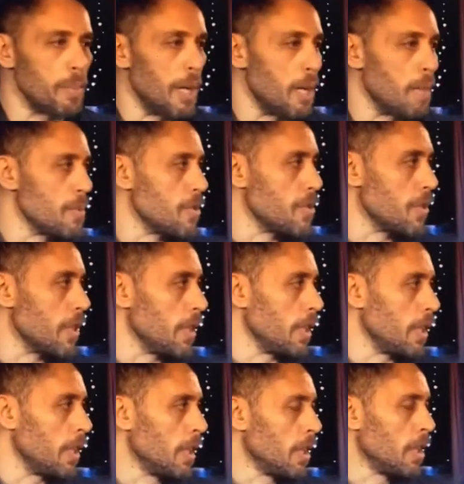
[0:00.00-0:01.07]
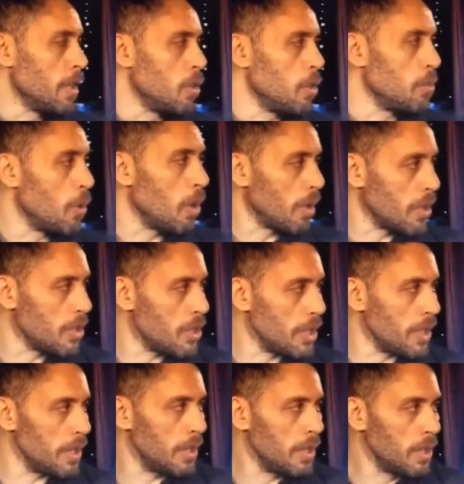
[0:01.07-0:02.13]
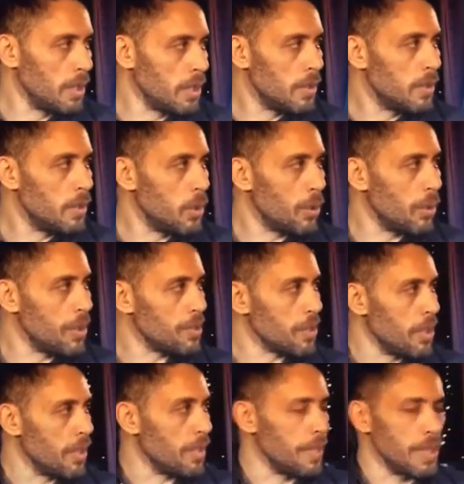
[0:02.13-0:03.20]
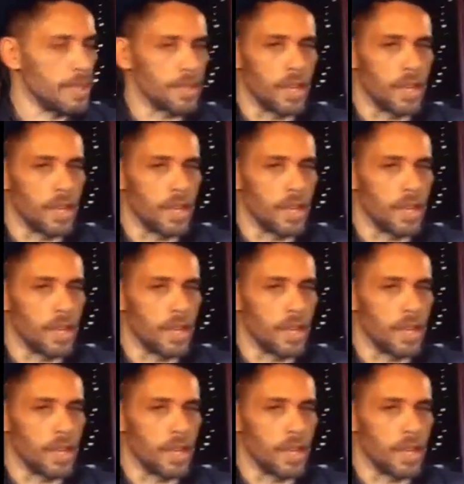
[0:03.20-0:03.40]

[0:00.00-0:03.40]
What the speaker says: palmistry, numerology, all those kind of things.